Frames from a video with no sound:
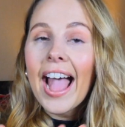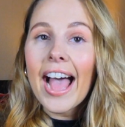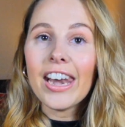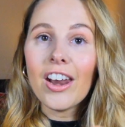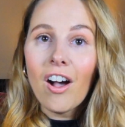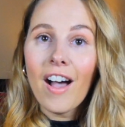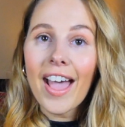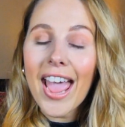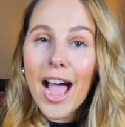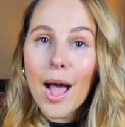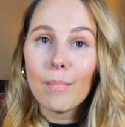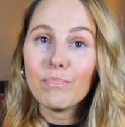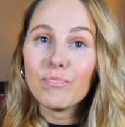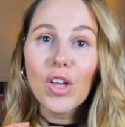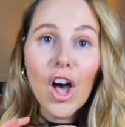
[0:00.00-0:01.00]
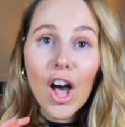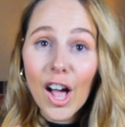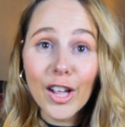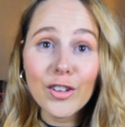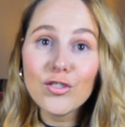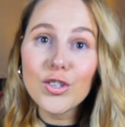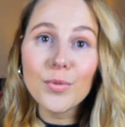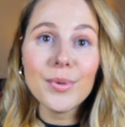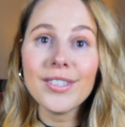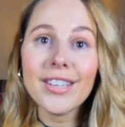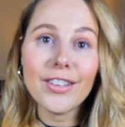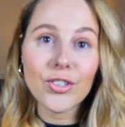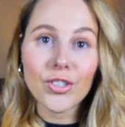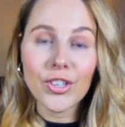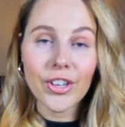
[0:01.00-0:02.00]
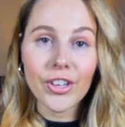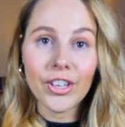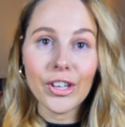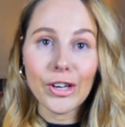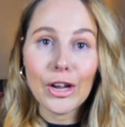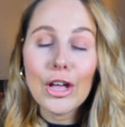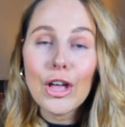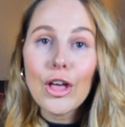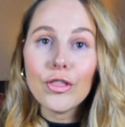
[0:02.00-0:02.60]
And I am 100% certain